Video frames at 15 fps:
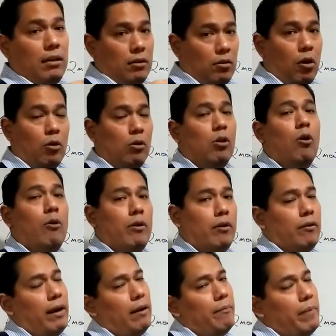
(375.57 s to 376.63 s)
go lower,
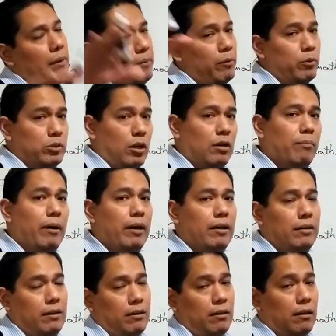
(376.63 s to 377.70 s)
right? Maybe we'll talk about it
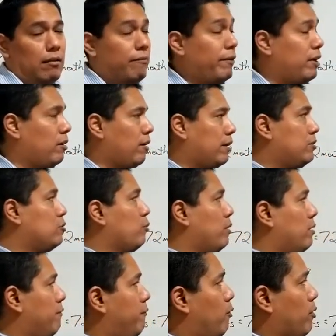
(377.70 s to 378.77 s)
in another video. I just wanted
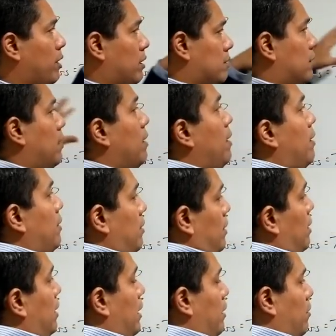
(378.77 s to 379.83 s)
to focus
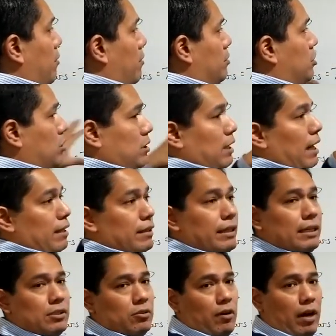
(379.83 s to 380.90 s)
here just on
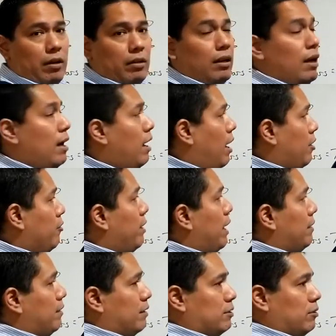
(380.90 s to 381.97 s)
this, so how, how you
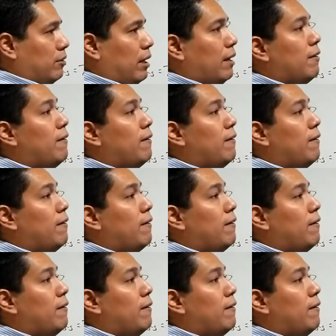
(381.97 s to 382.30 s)
get this. And okay? not to